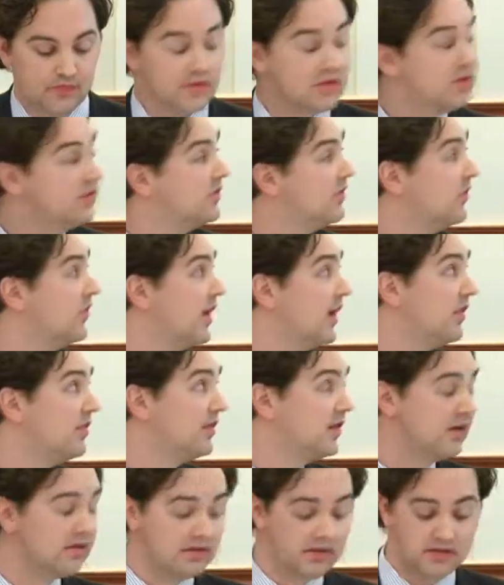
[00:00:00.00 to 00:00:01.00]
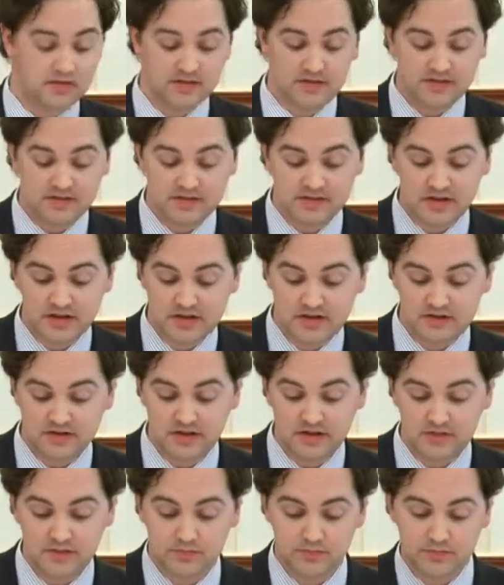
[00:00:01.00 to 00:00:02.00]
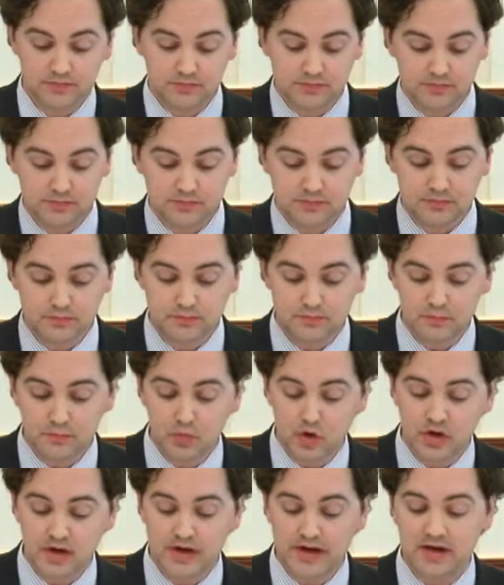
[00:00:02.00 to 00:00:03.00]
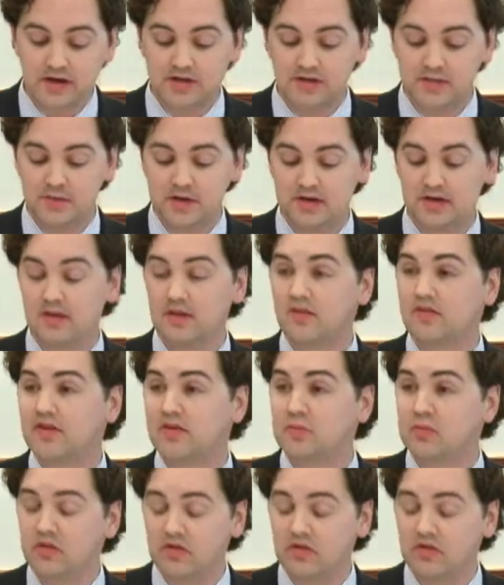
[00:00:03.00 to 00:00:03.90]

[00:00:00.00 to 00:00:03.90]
So healthcare delivery is changing. More care is being delivered in